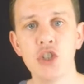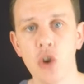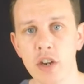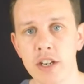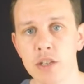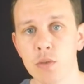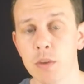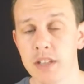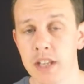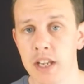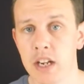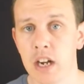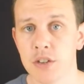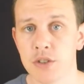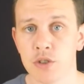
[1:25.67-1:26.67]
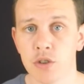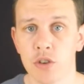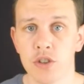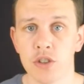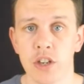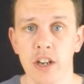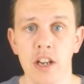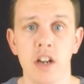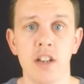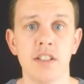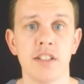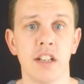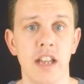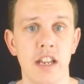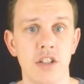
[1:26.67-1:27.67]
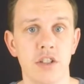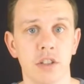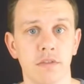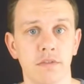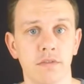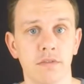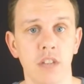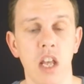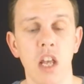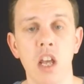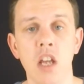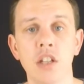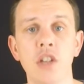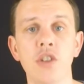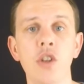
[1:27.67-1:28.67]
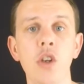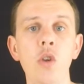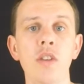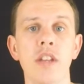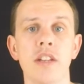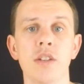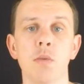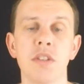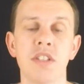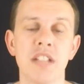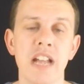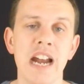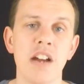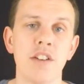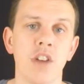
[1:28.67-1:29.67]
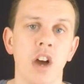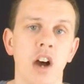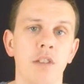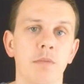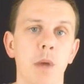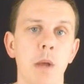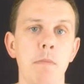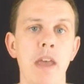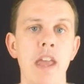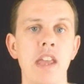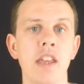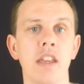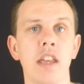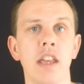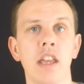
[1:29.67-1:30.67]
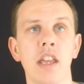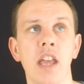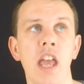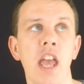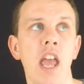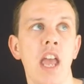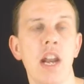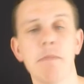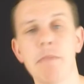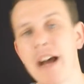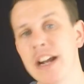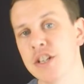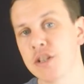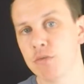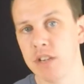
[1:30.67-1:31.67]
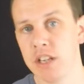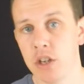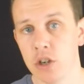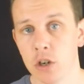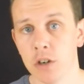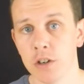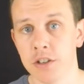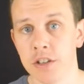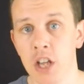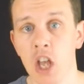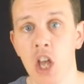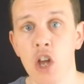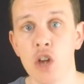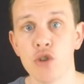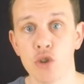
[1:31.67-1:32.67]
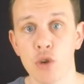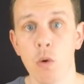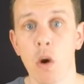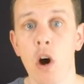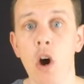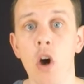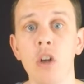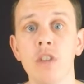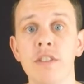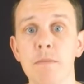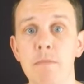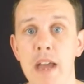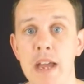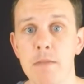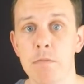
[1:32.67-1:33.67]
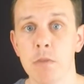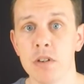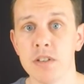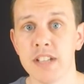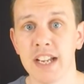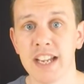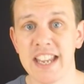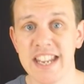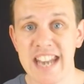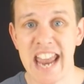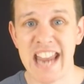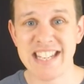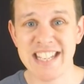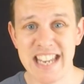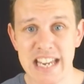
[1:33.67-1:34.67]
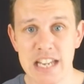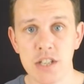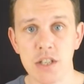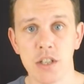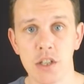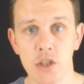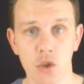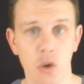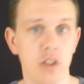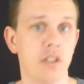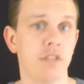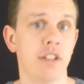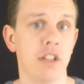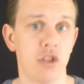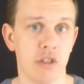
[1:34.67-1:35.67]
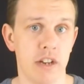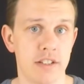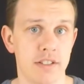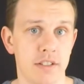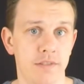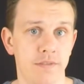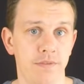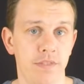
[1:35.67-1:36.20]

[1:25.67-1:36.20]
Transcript: joint within our structure in isolation. To do this, we start off by making an imaginary cut through all of the members that connect into the joint of interest.